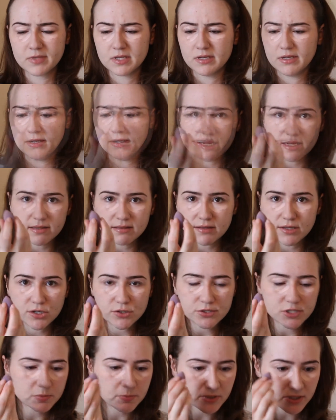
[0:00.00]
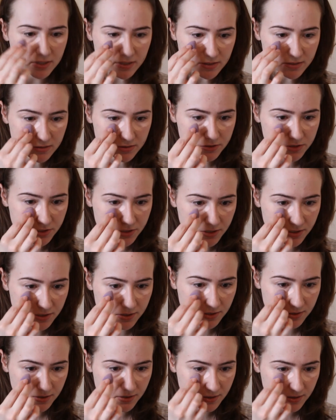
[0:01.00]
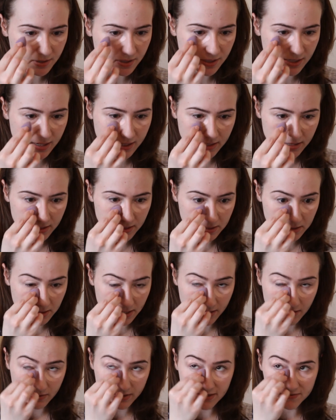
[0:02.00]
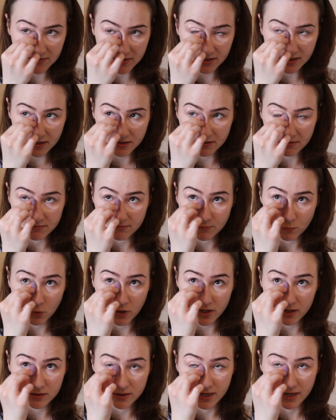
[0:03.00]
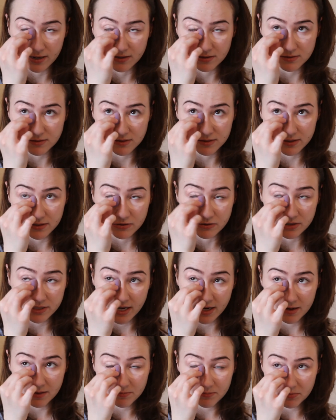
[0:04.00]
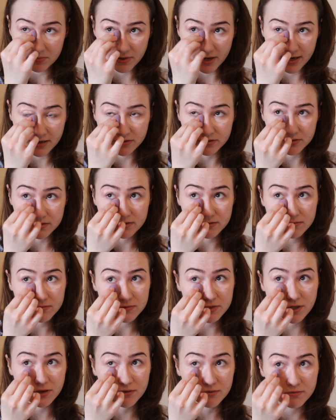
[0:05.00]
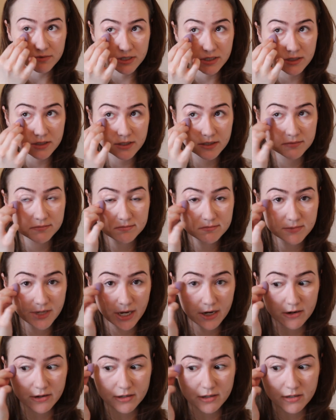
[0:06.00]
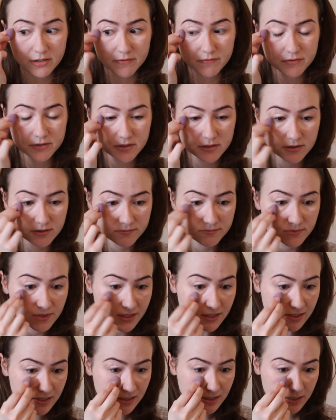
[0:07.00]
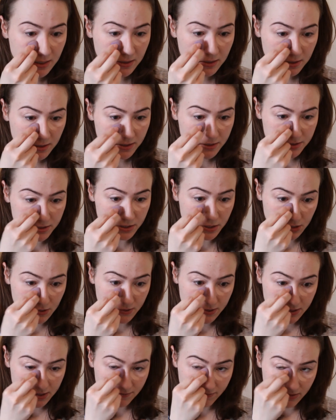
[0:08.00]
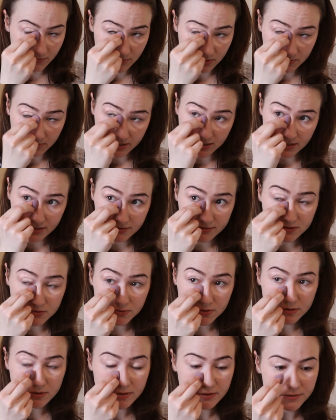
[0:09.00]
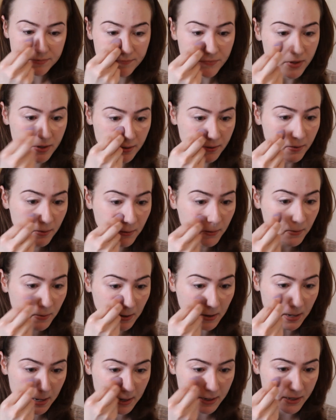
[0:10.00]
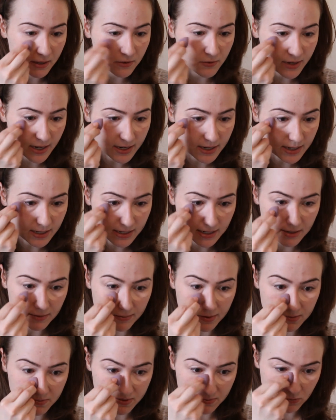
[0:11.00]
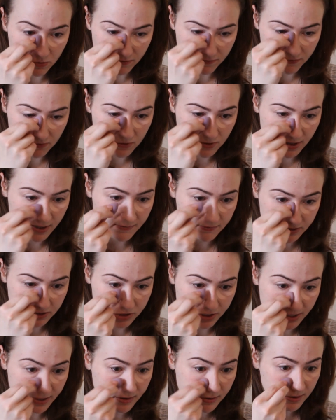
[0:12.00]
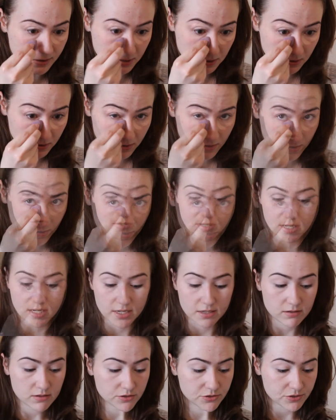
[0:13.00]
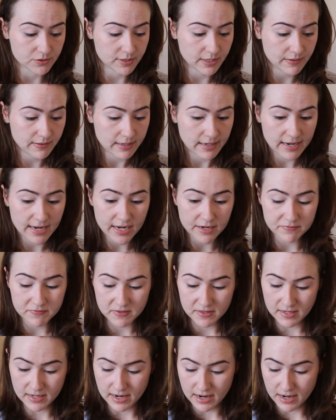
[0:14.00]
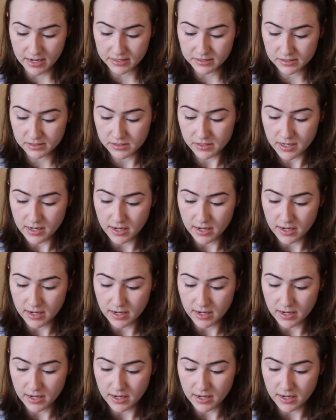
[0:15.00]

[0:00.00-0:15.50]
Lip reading: any little sponge, and I don't even get it wet, honestly, or damp. I just don't really care enough to do it, if I'm gonna be honest with you. And you kind of get a little bit more full coverage, I think. Okay, so now that I have that,